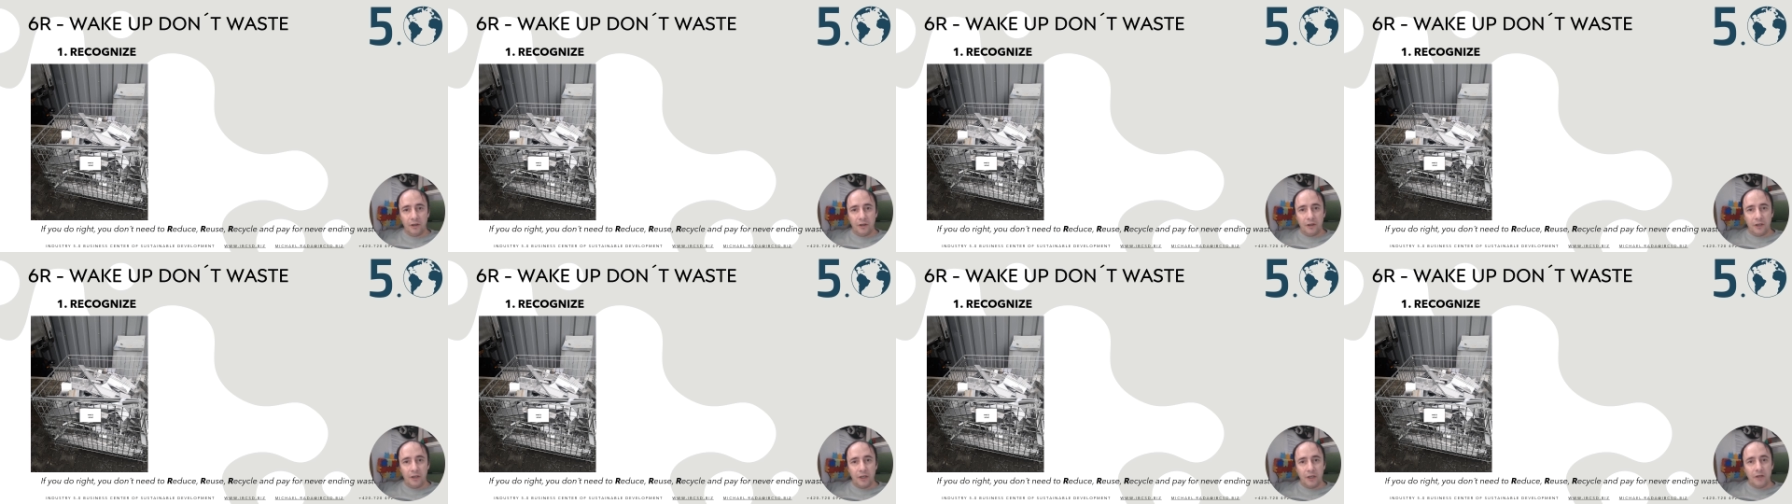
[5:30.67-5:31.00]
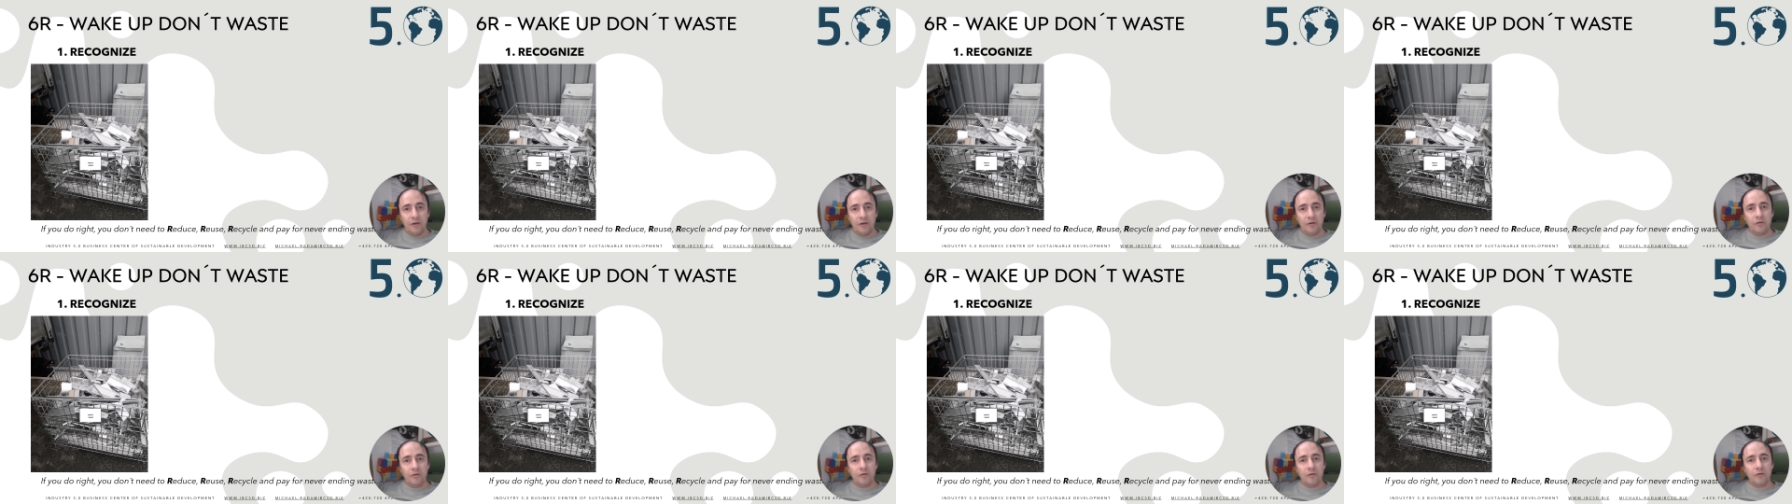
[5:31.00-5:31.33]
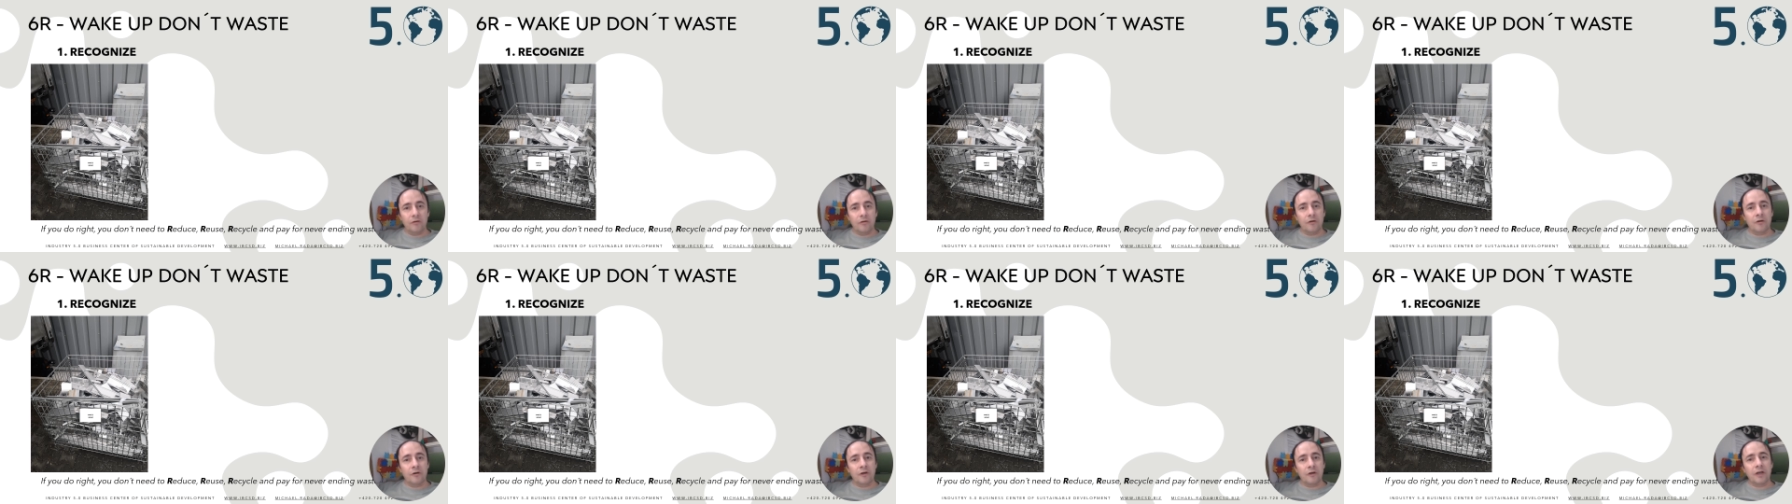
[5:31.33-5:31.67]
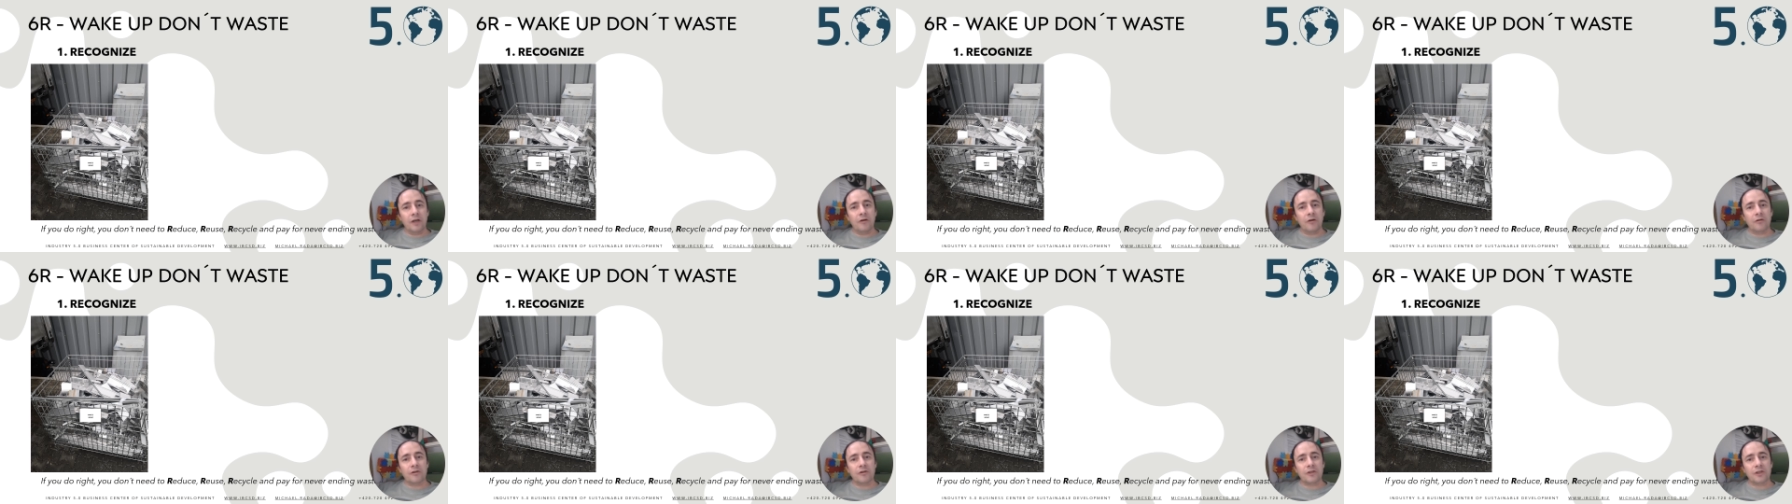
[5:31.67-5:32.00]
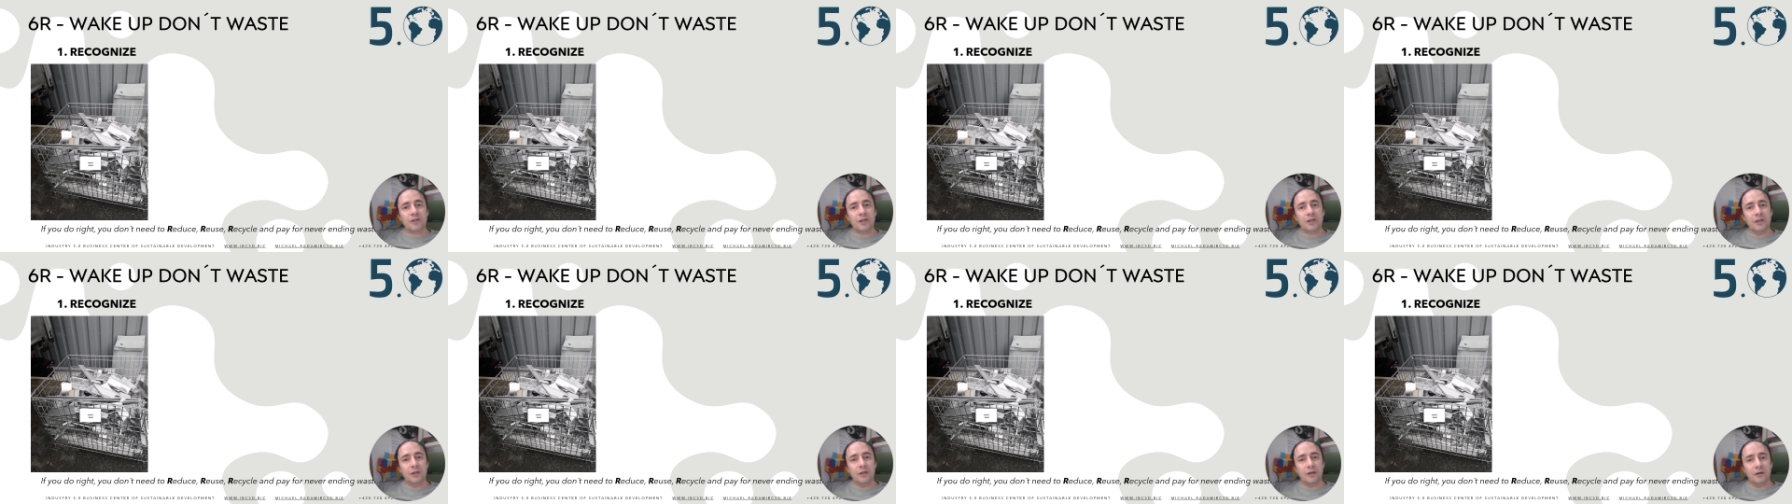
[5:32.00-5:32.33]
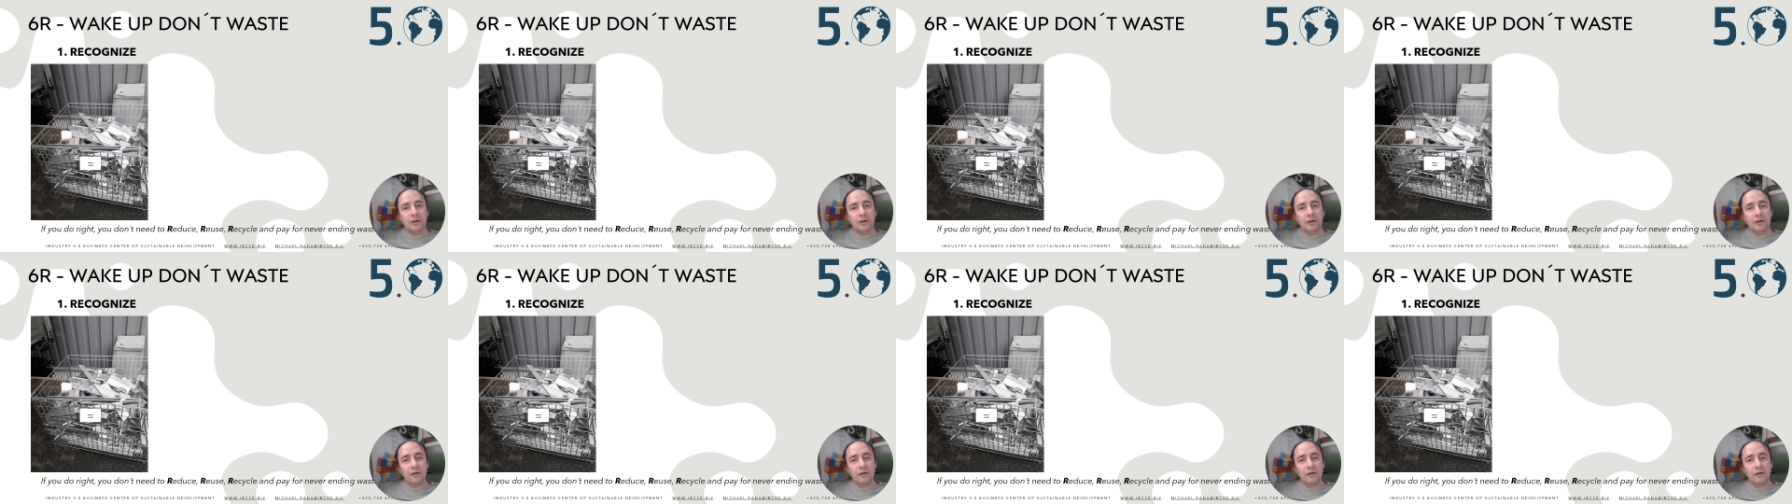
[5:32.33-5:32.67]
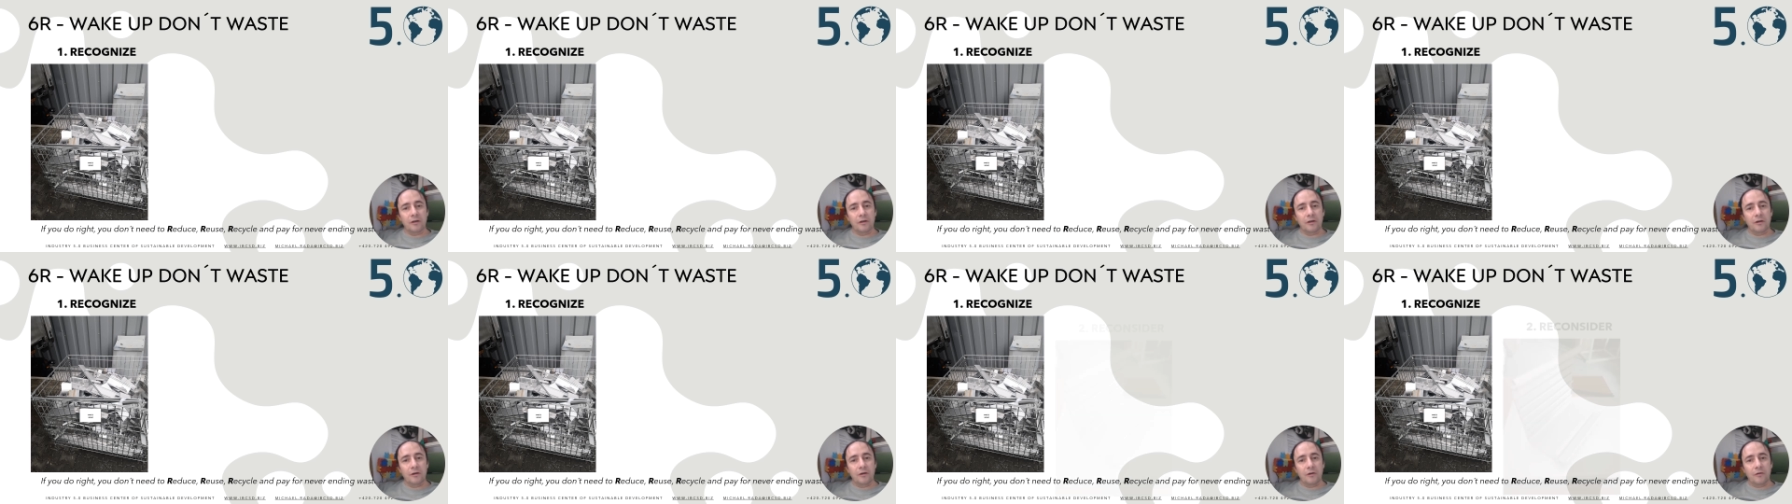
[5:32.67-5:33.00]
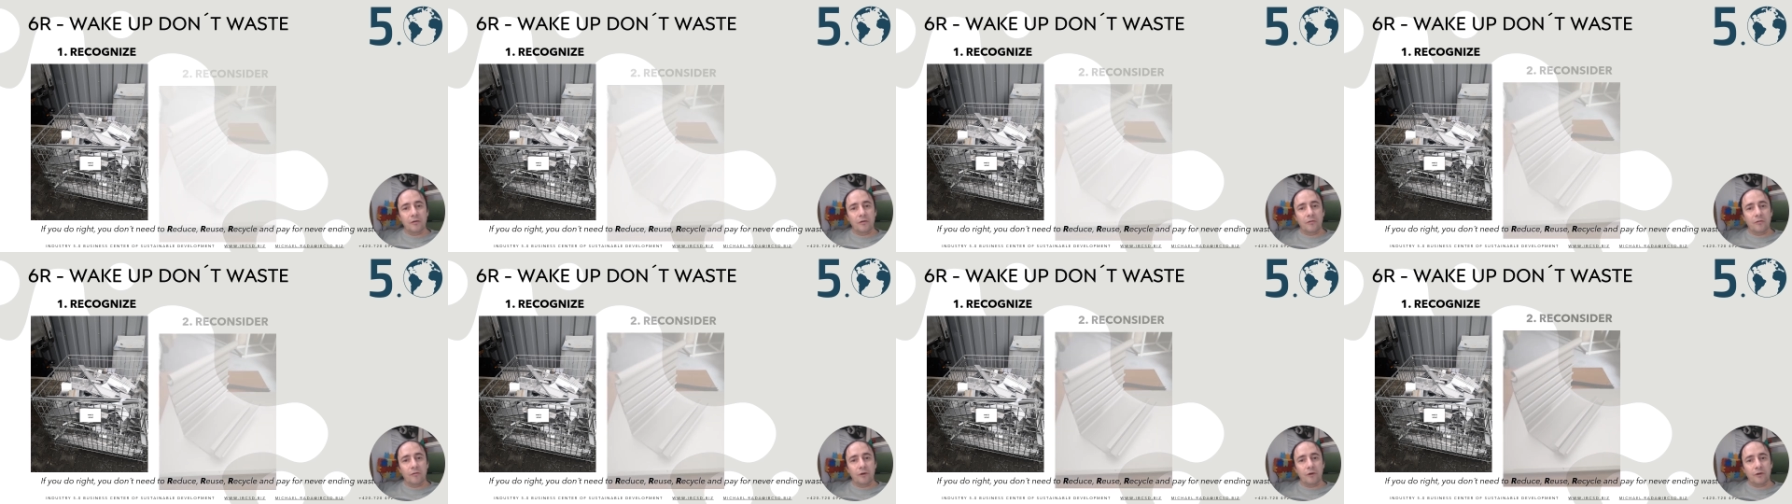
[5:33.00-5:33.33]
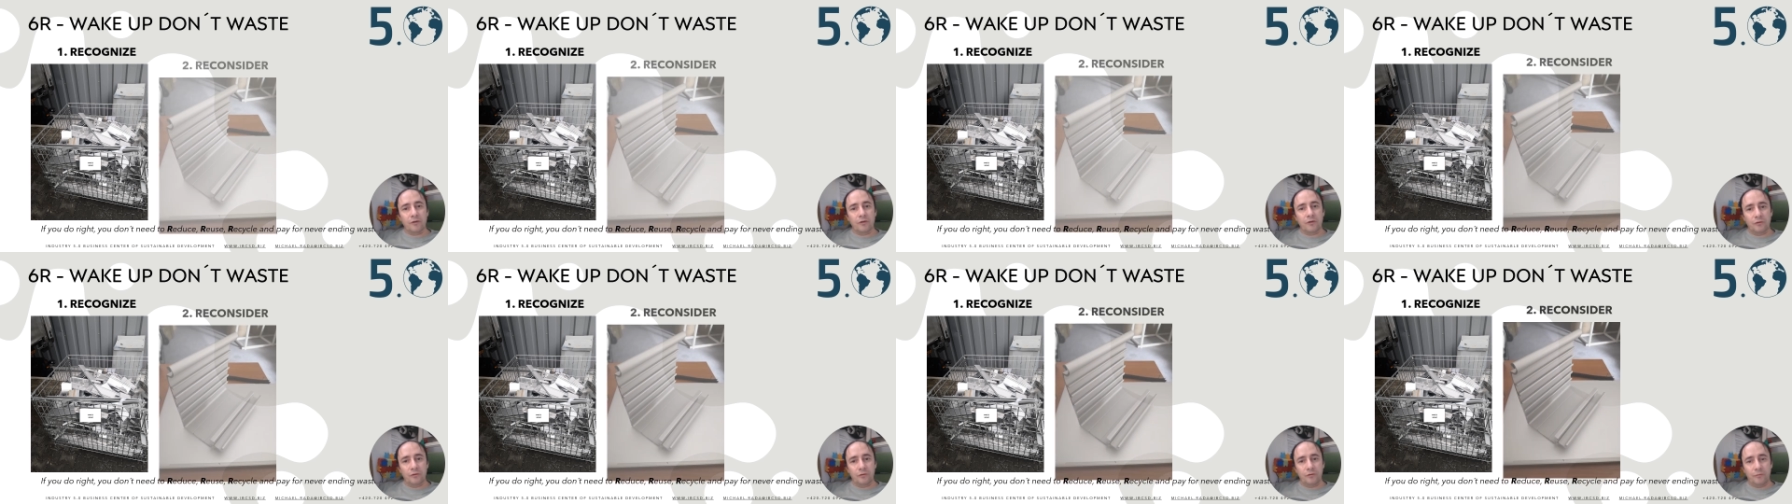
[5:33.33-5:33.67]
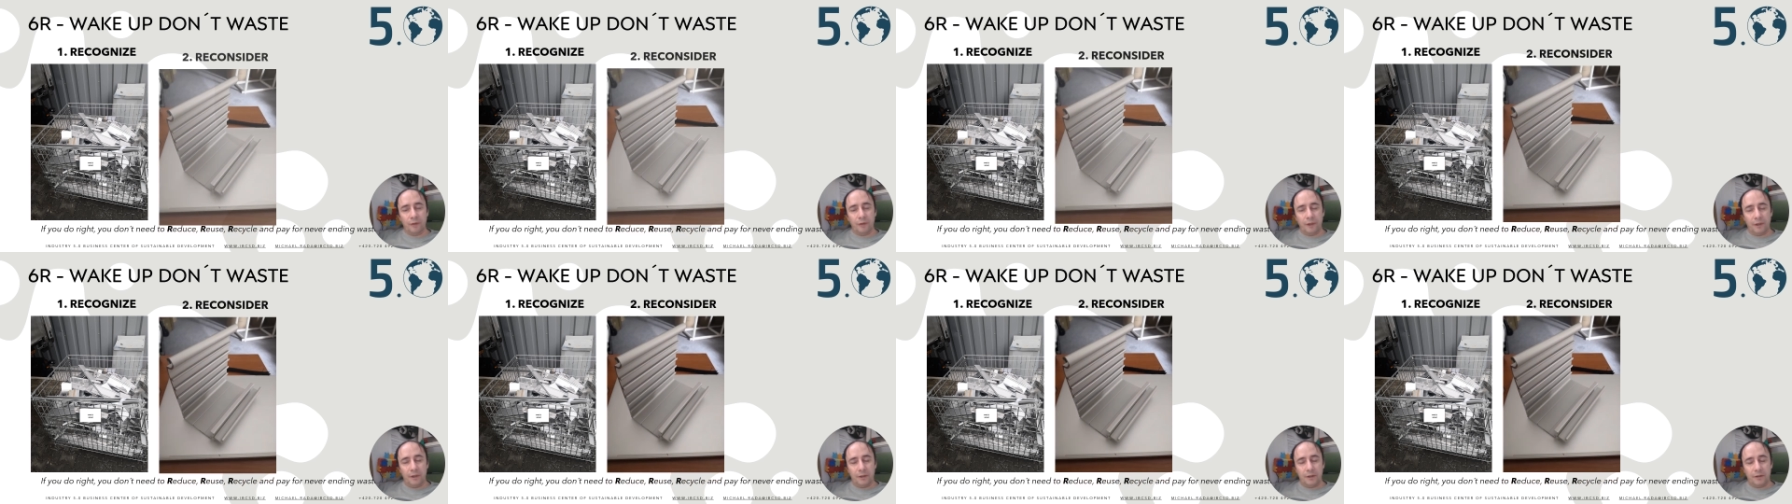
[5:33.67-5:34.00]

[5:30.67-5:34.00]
Then you reconsider what to do with.